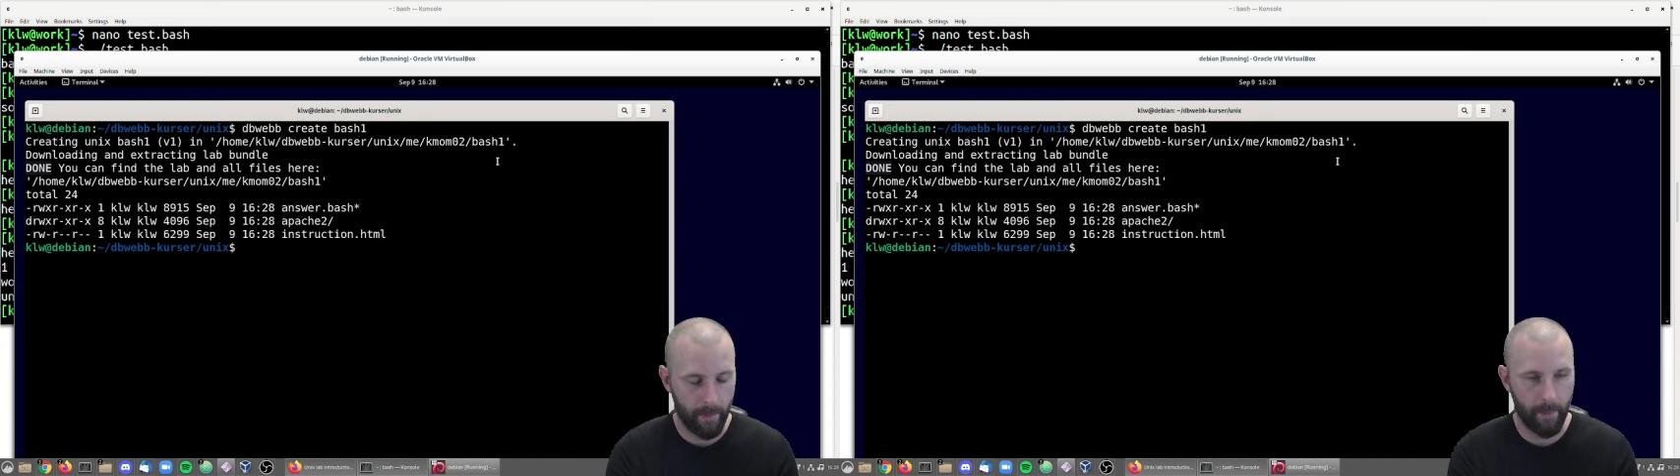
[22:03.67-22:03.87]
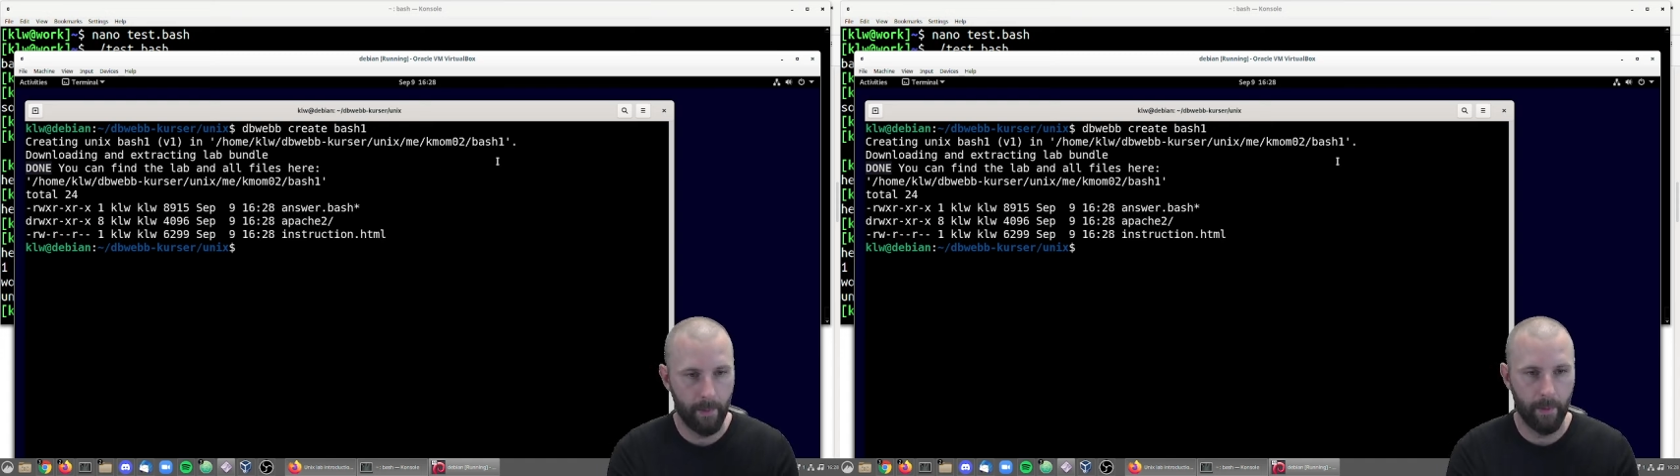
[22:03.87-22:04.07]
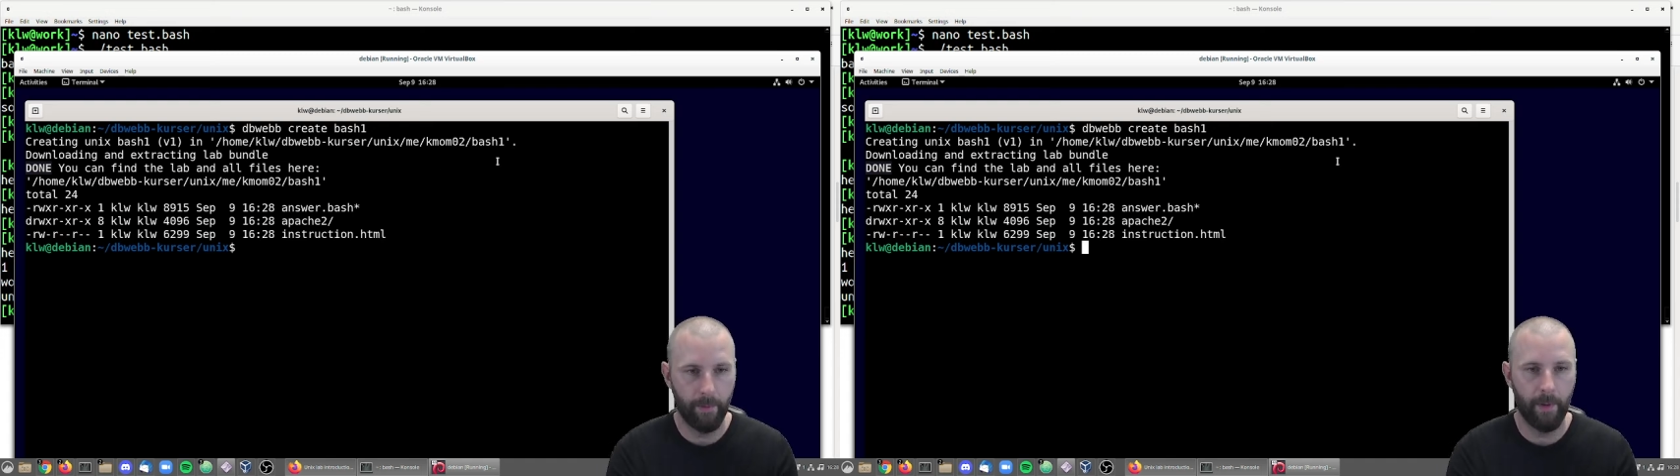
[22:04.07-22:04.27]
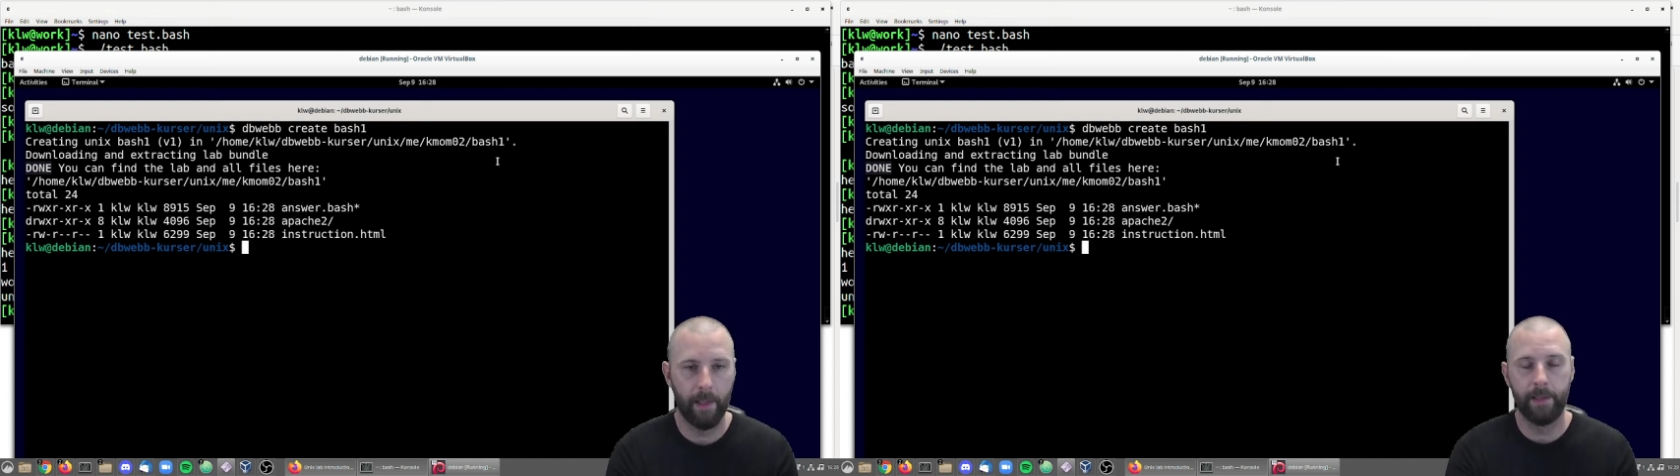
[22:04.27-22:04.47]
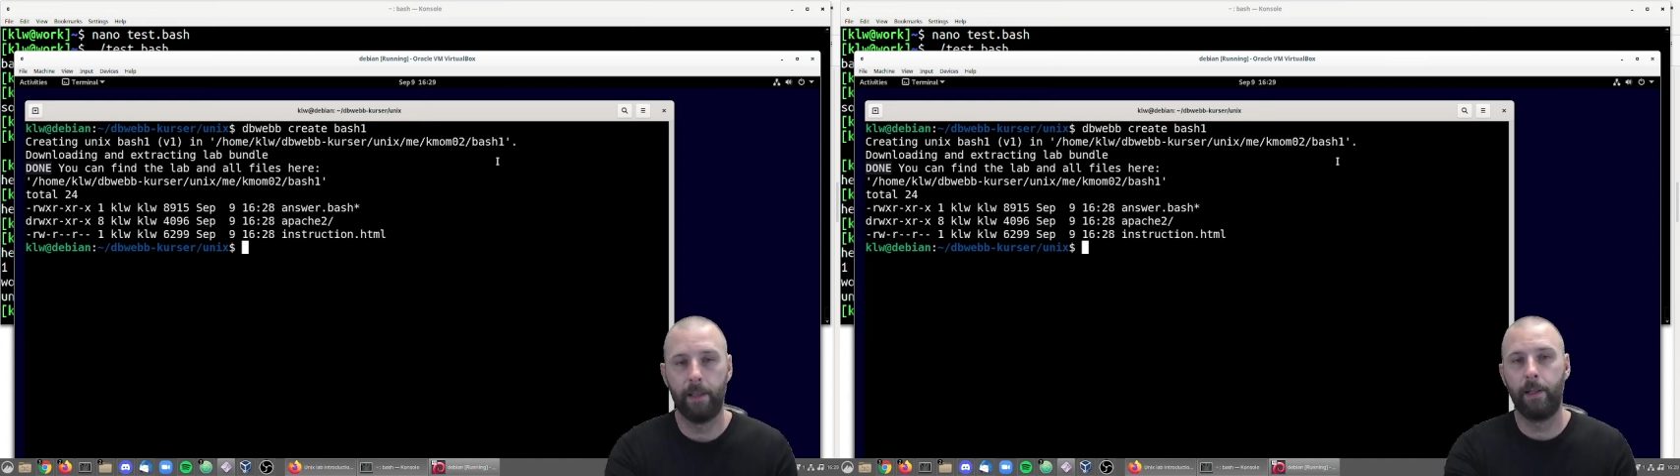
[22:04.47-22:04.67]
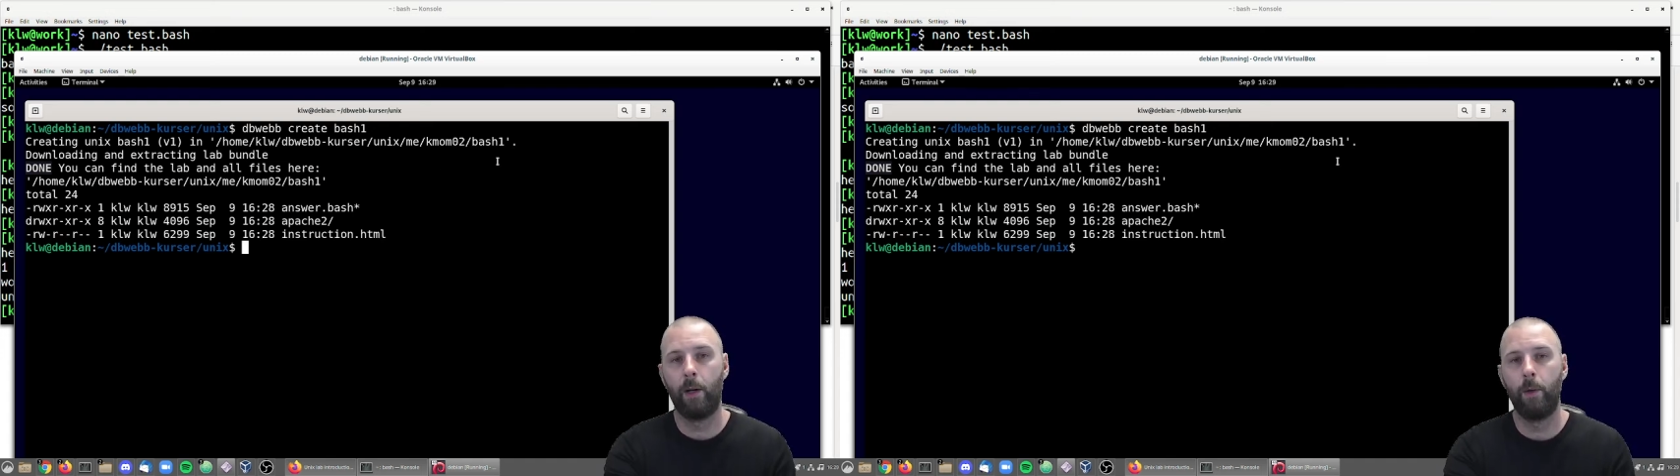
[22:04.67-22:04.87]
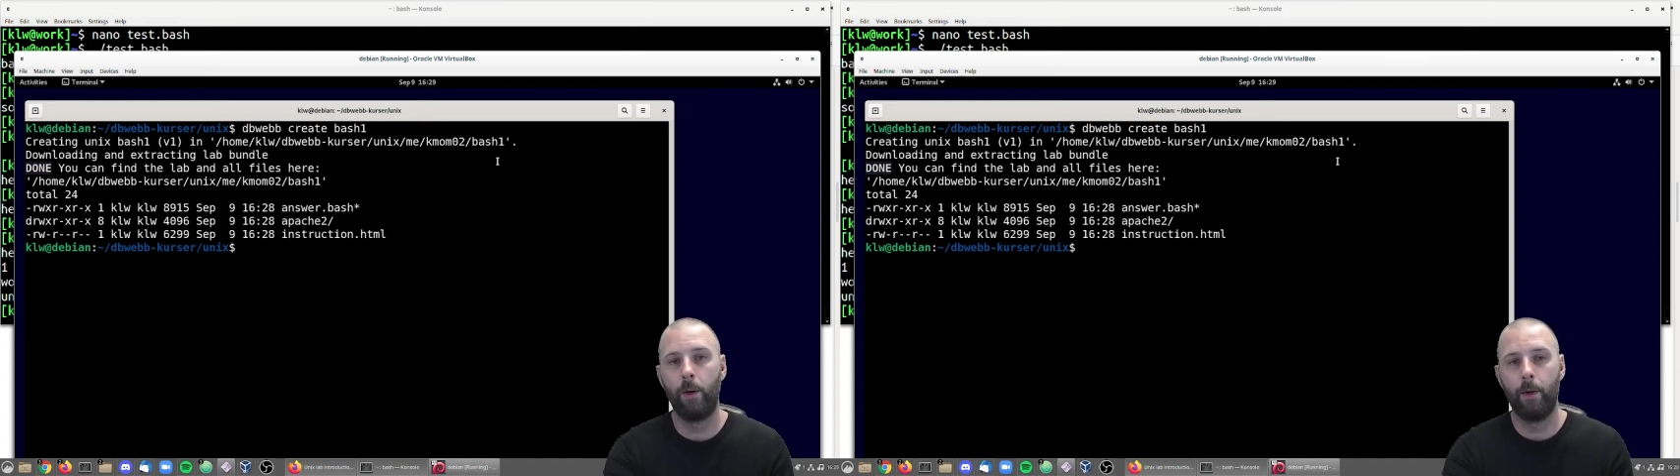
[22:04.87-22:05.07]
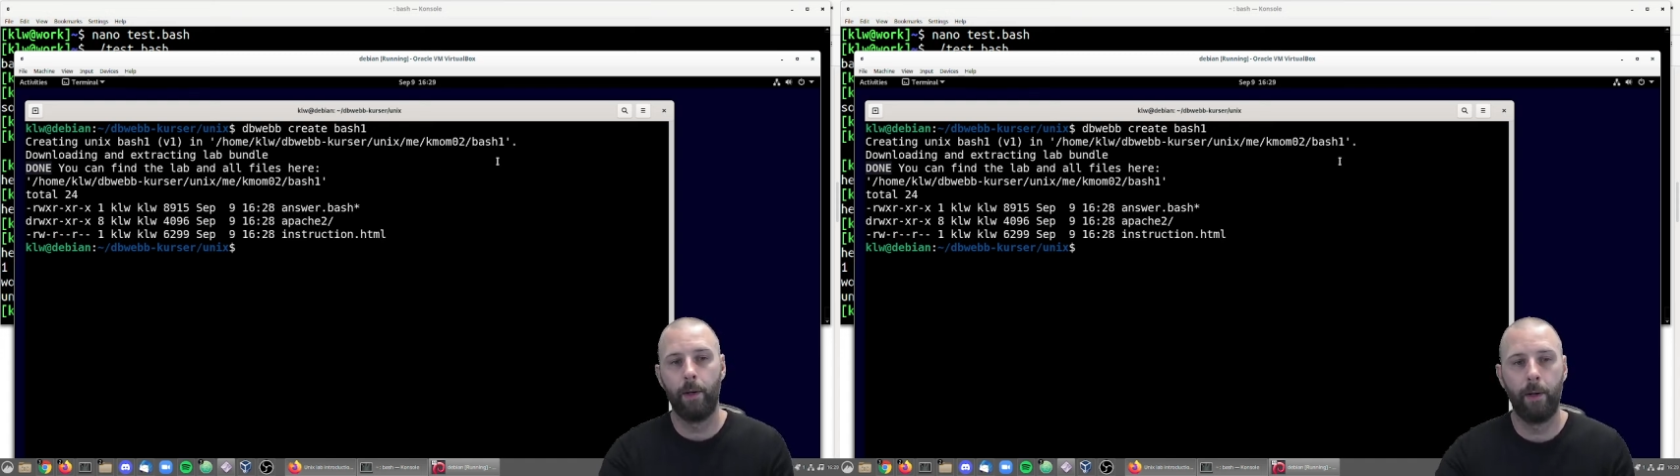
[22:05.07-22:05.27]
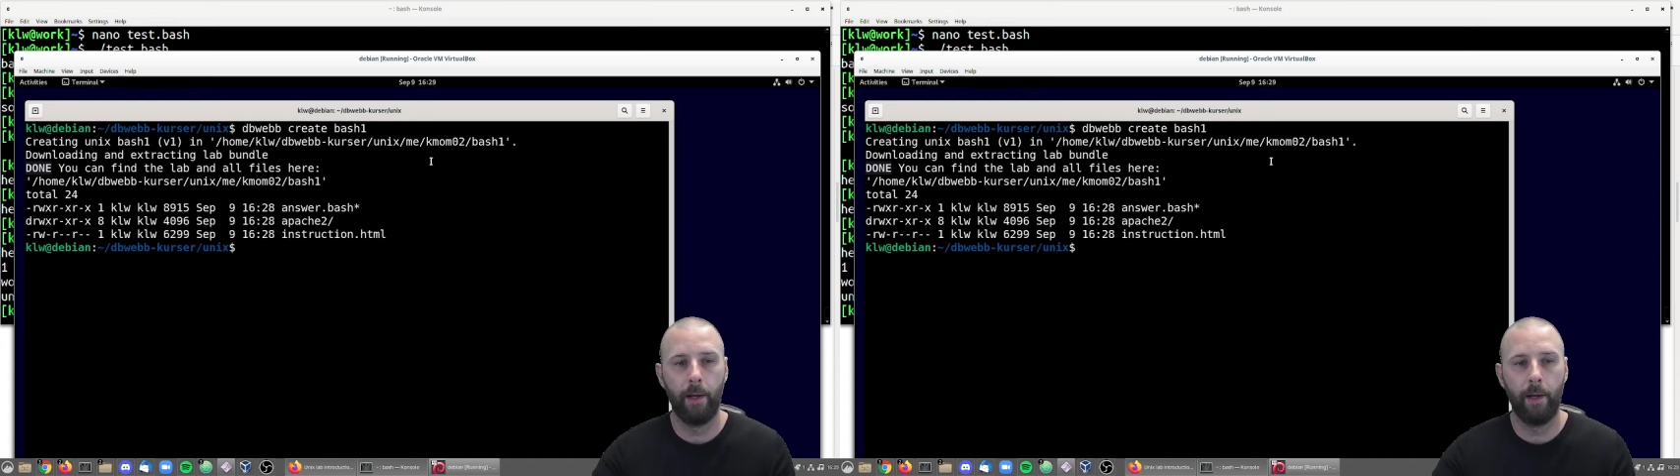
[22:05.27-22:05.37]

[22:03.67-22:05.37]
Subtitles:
The files get downloaded